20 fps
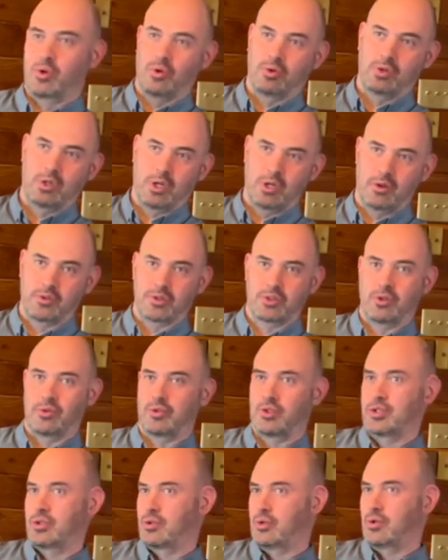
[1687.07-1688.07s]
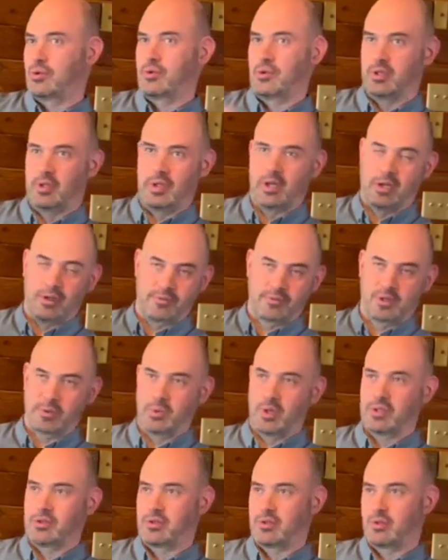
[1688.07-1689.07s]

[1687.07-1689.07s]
a long story short, I obviously went through